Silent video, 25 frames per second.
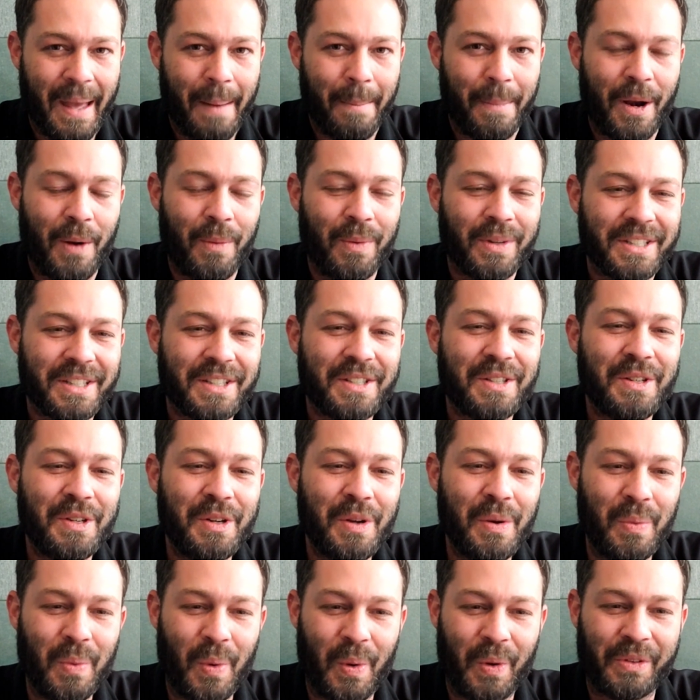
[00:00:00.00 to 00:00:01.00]
But I want us to
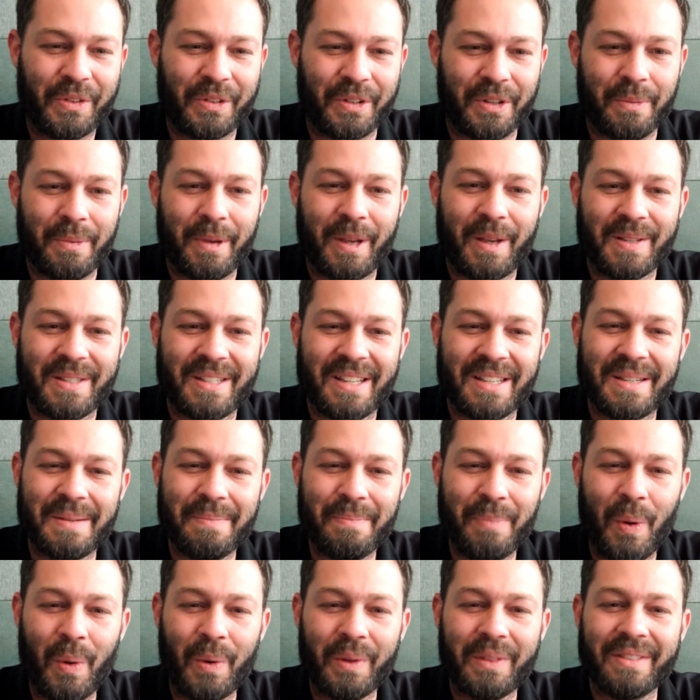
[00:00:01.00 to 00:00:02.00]
do a walkthrough because it's
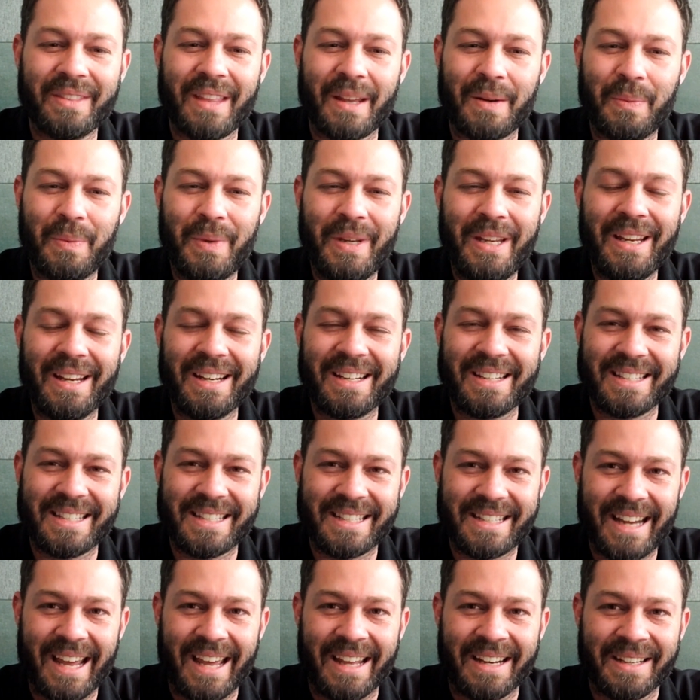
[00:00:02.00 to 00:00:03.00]
important that we
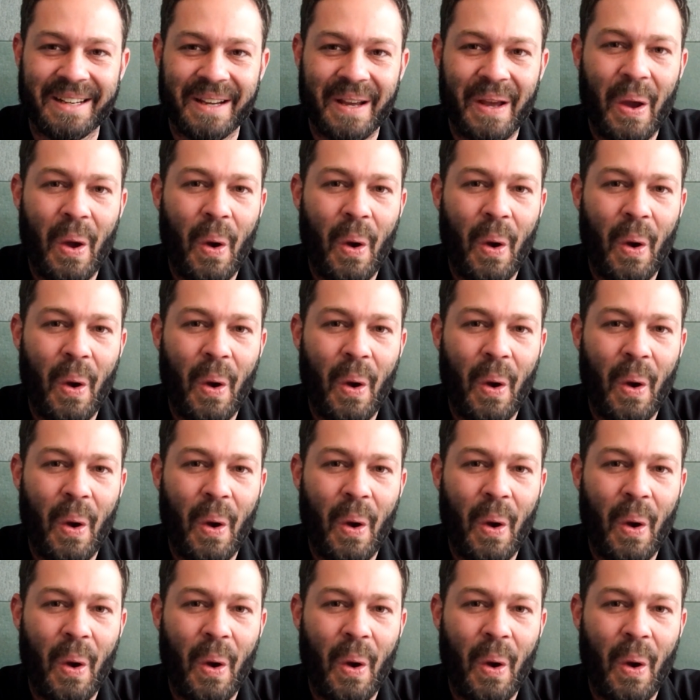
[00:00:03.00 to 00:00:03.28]
understand